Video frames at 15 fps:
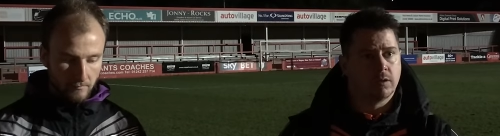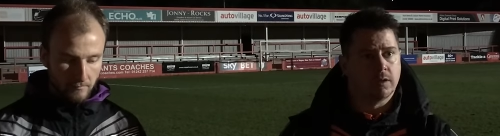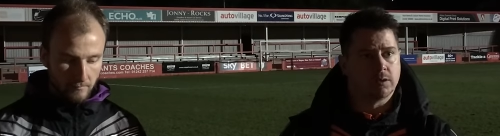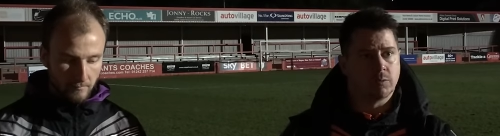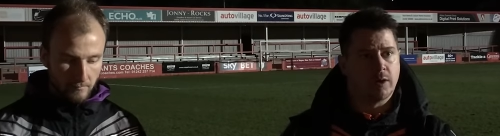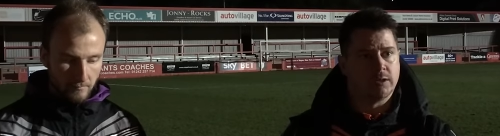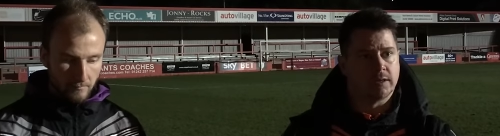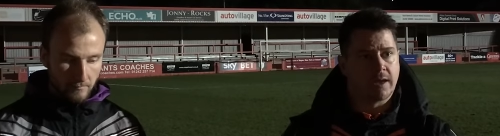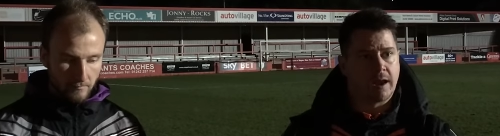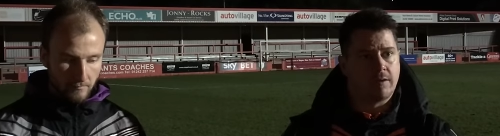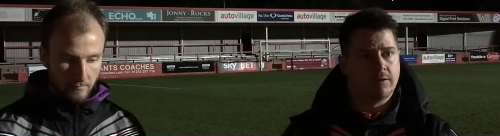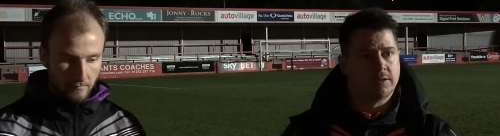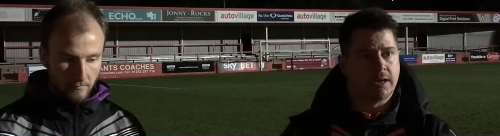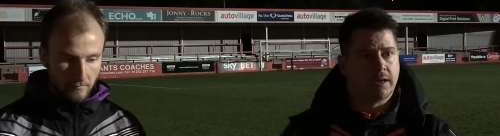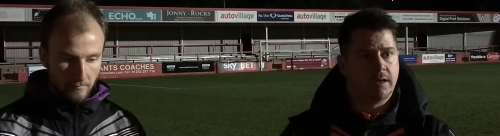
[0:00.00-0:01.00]
Speaker 1: There's ways of
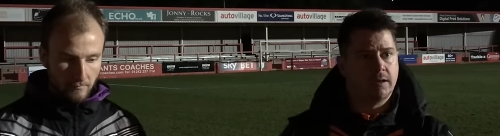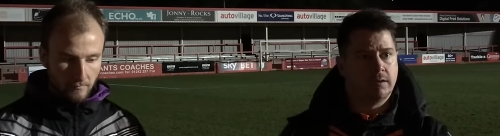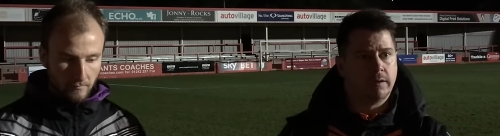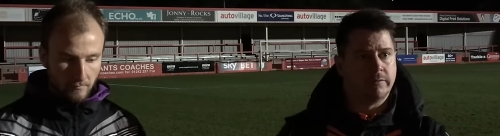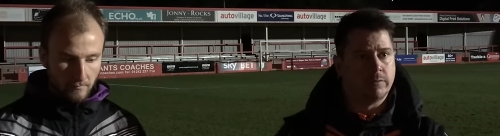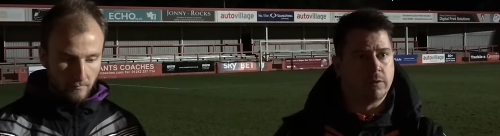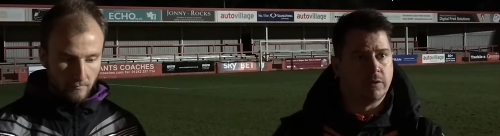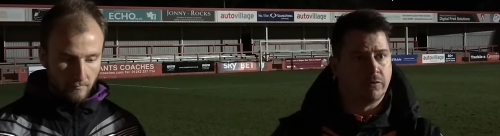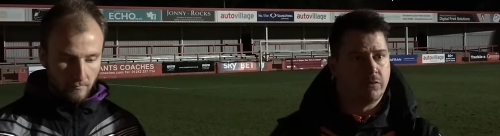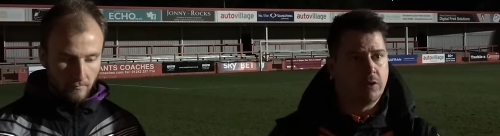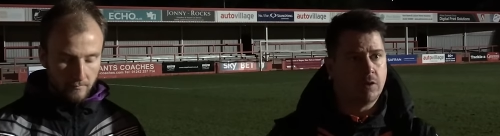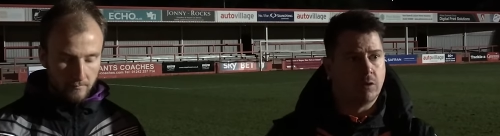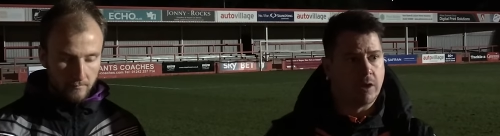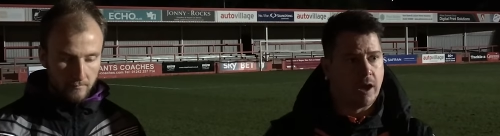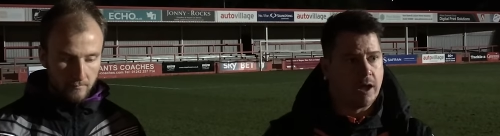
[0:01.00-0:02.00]
counter-attacking, either with your
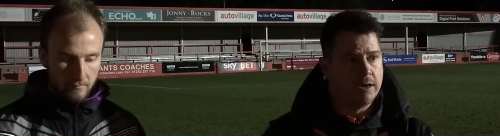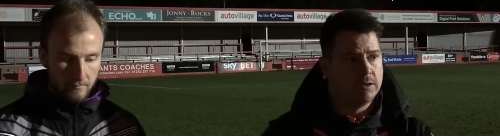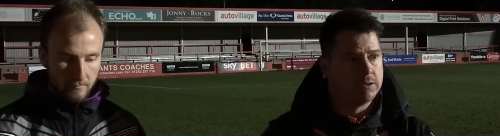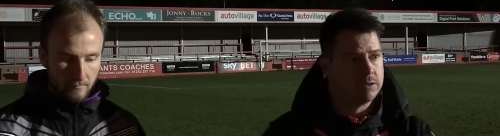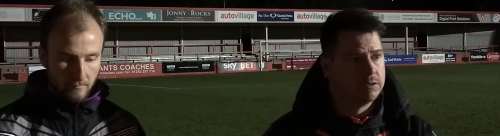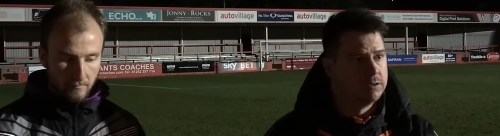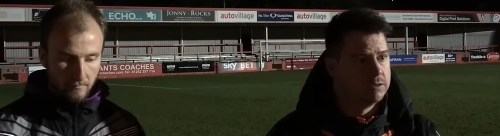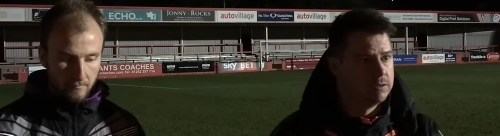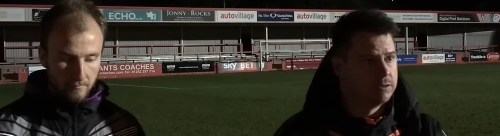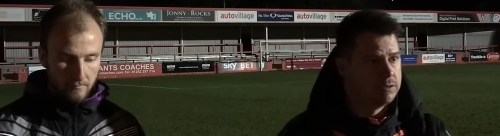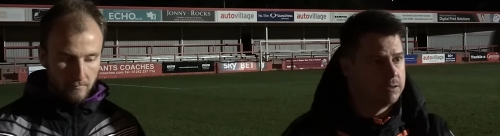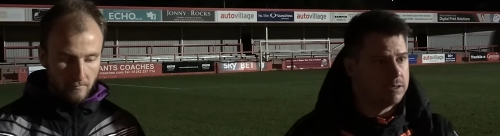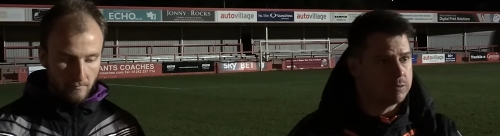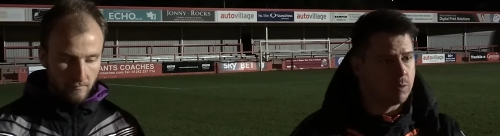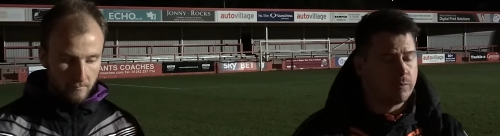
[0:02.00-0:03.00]
feet or your hands.
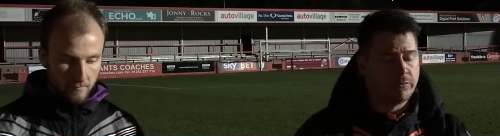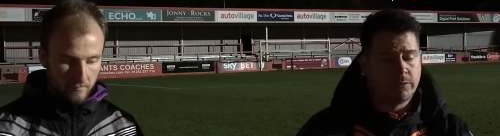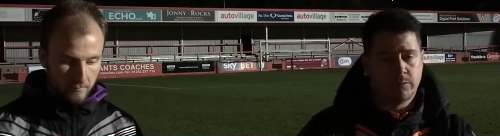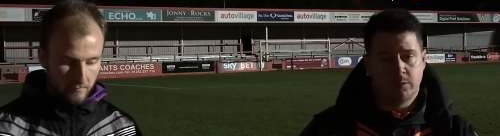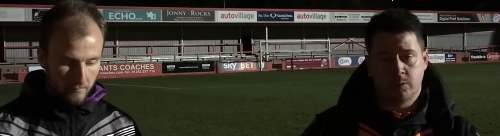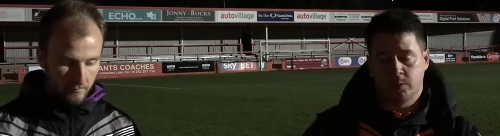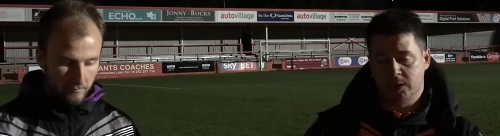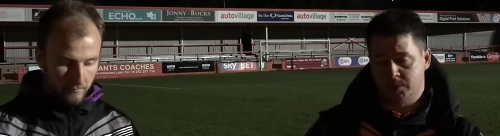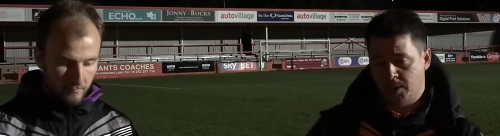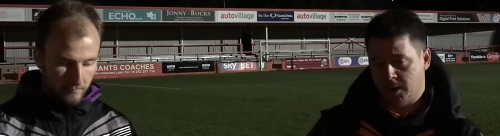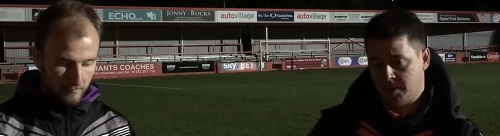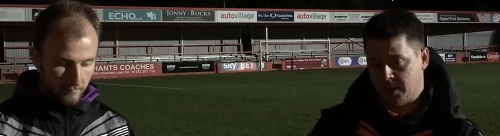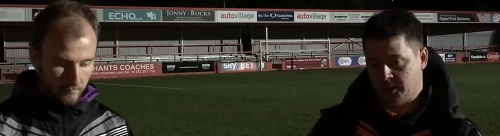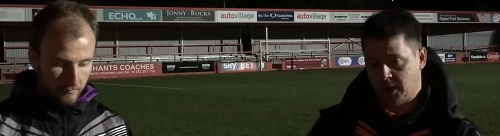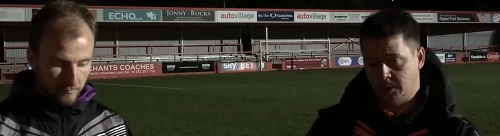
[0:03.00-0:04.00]
So one thing we spoke
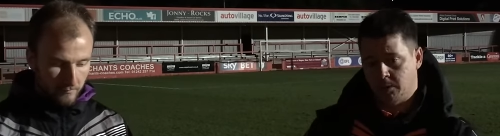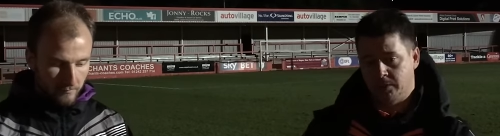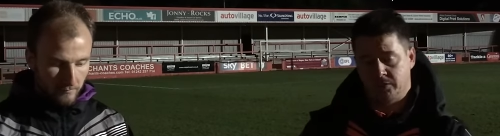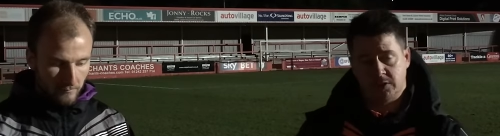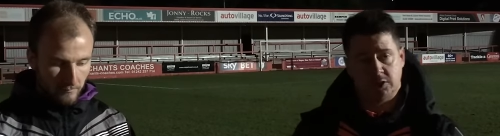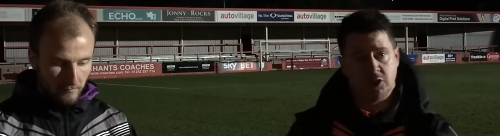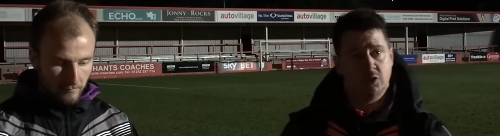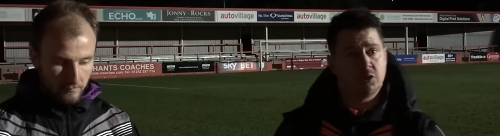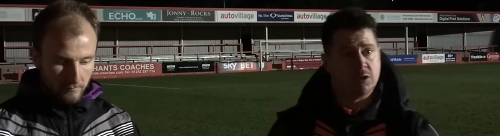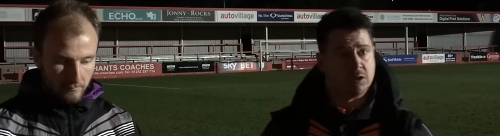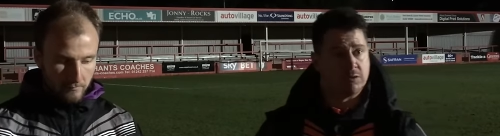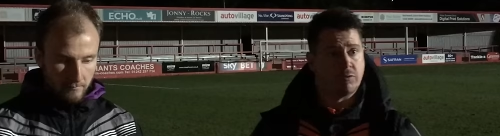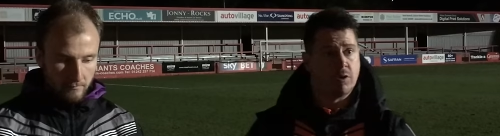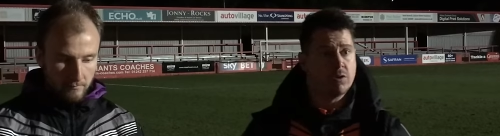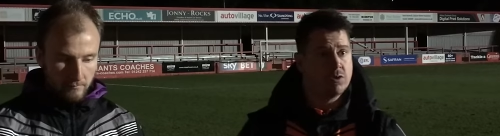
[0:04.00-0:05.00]
about Jamie with is using his
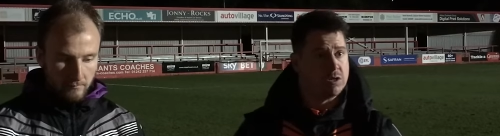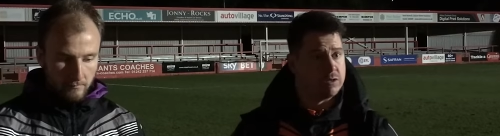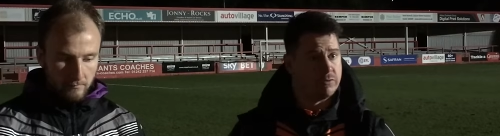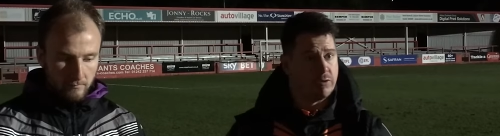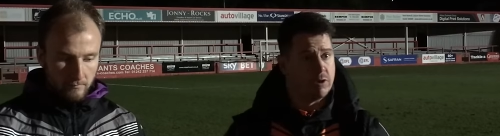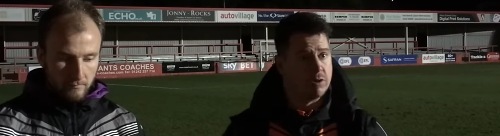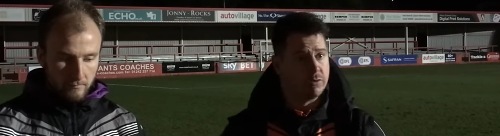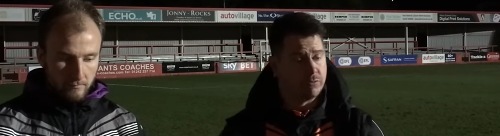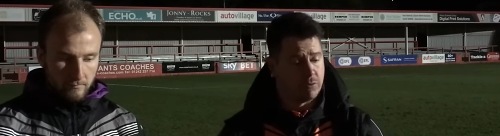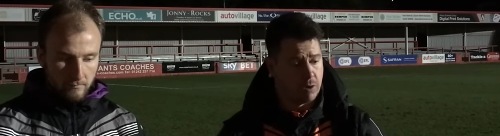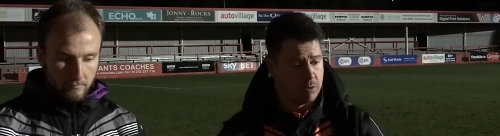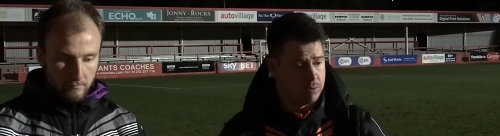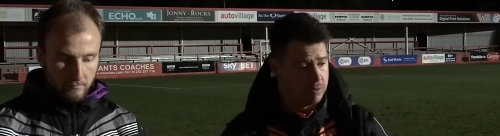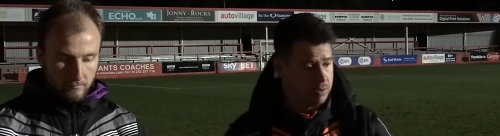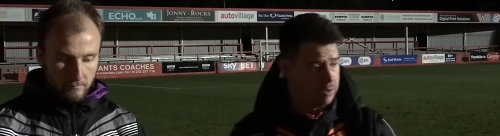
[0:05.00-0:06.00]
throw, which is a very good throw.
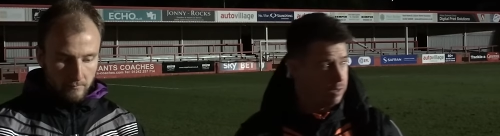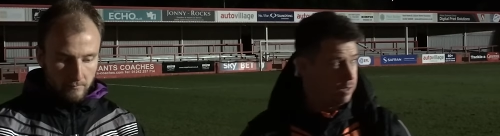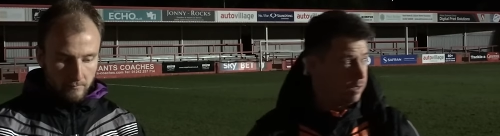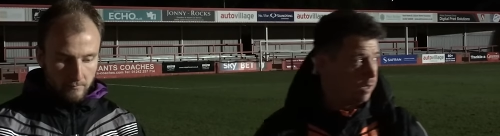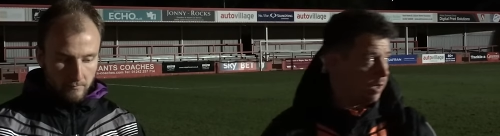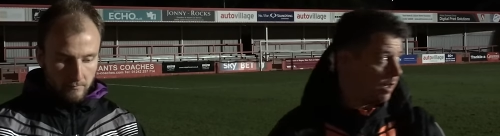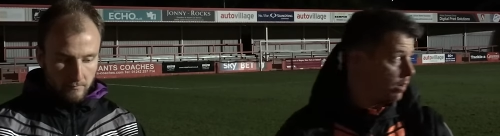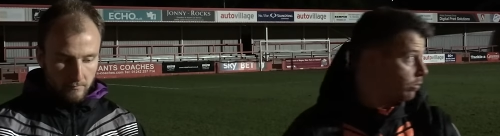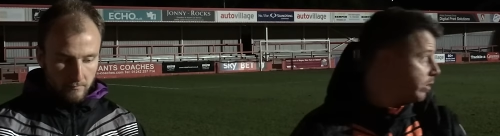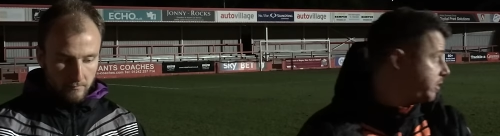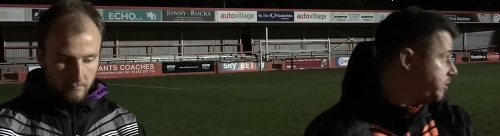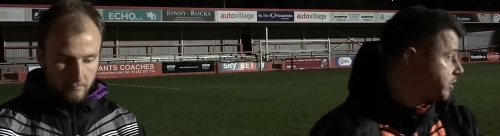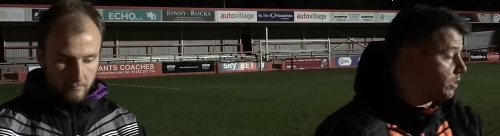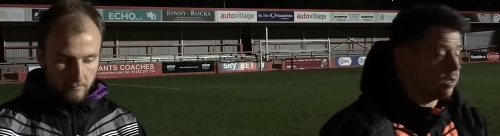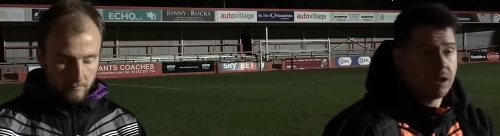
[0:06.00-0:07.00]
And when you
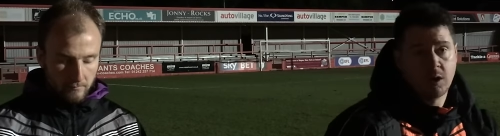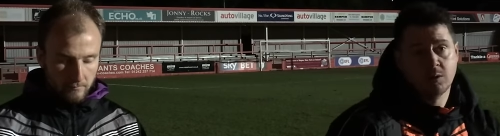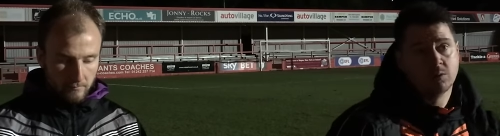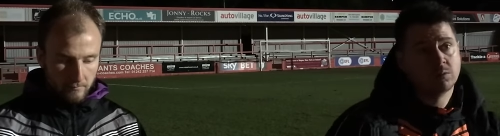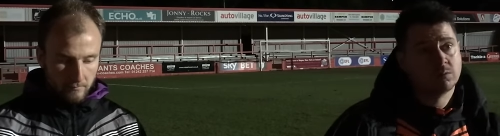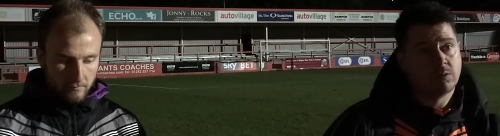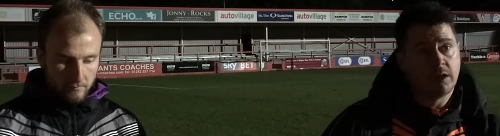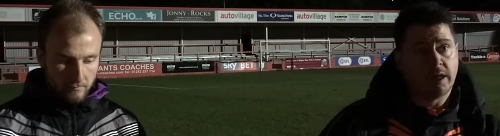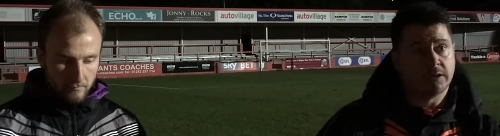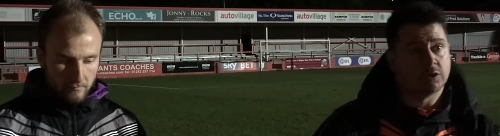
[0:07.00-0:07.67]
see the goal like